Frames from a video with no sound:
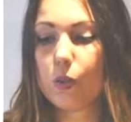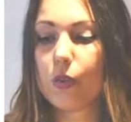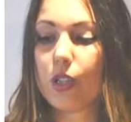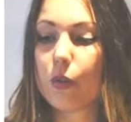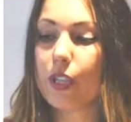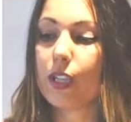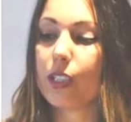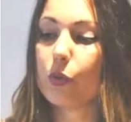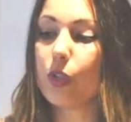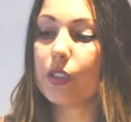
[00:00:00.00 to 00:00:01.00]
when looking at
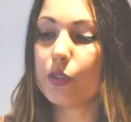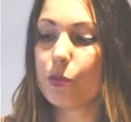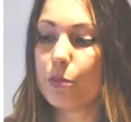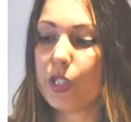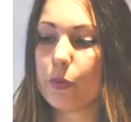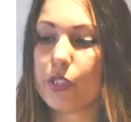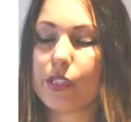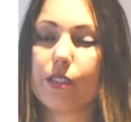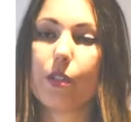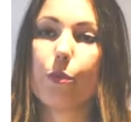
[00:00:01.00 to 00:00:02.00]
the 22B,
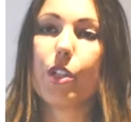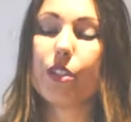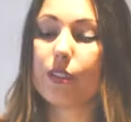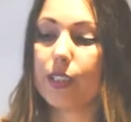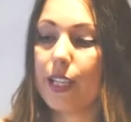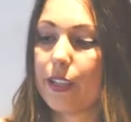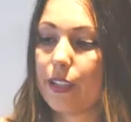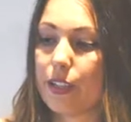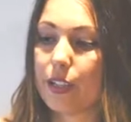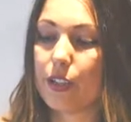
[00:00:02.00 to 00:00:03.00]
which is the richest
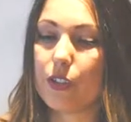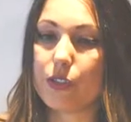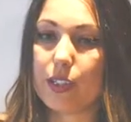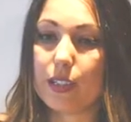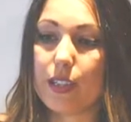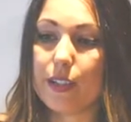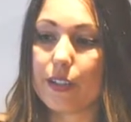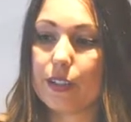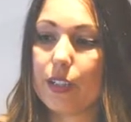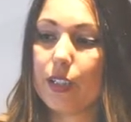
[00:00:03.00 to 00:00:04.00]
layer, archaeological
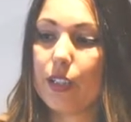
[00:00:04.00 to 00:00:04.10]
layer